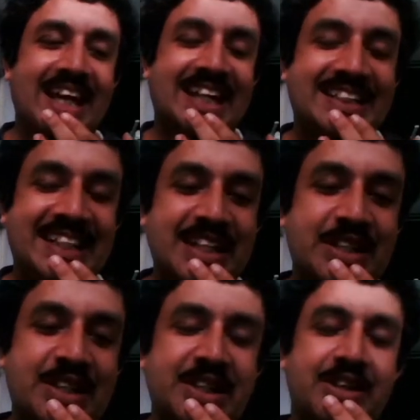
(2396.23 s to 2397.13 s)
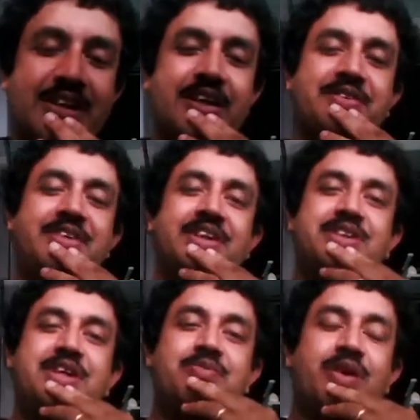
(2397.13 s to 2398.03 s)
And then figure
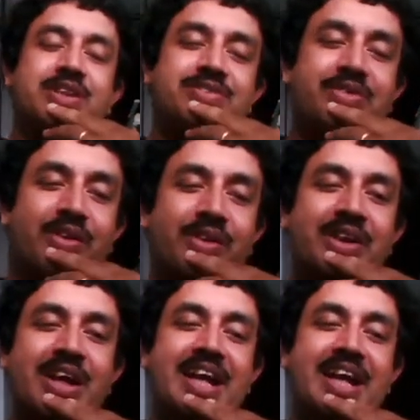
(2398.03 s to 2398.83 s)
3.4